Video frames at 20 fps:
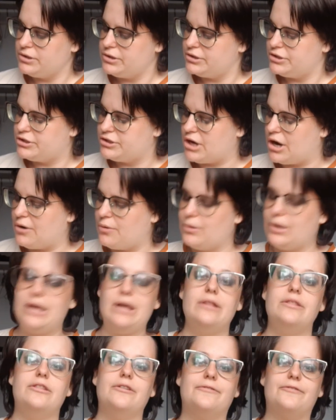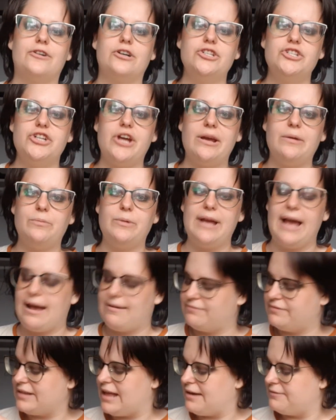So the first shade we
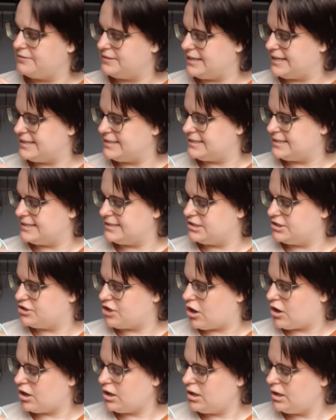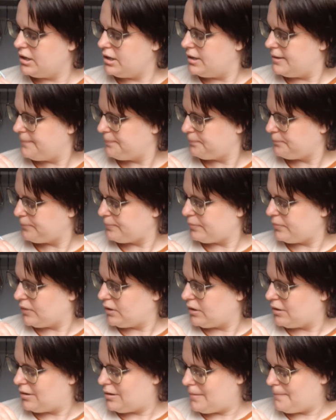have left is this dark
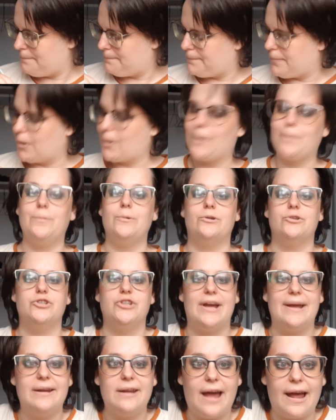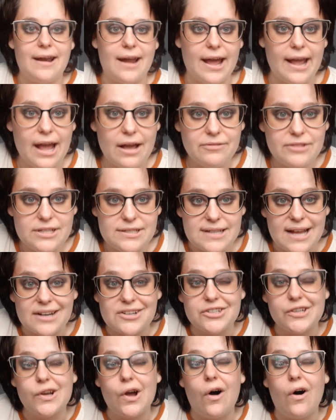purple shade, and I have these
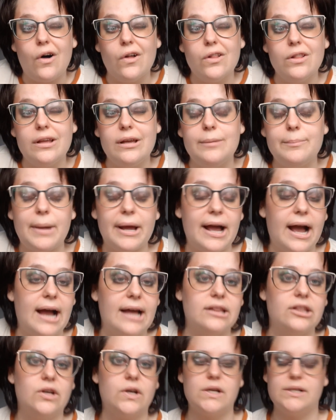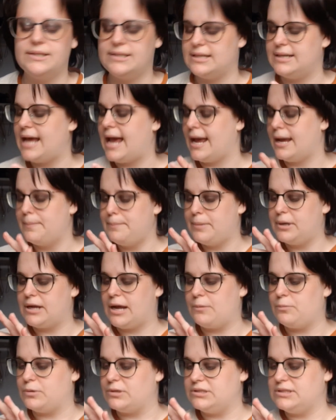actually all in my eye look today, but I
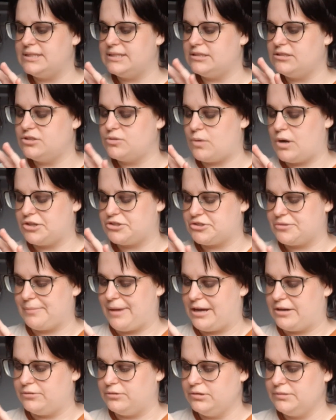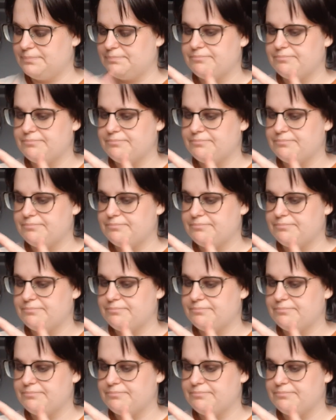will still swatch them out.